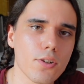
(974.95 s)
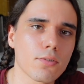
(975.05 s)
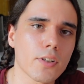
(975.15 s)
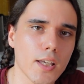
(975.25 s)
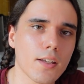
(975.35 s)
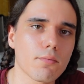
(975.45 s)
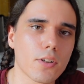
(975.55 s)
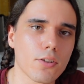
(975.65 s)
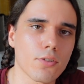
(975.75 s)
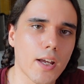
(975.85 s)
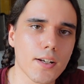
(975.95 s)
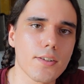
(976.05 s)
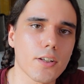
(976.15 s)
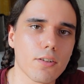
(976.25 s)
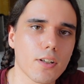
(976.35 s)
you'll get when you're
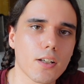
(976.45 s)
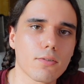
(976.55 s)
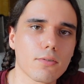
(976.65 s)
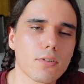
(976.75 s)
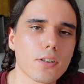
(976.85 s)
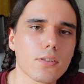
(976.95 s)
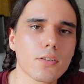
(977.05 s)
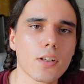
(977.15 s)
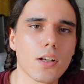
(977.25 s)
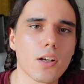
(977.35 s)
executing an order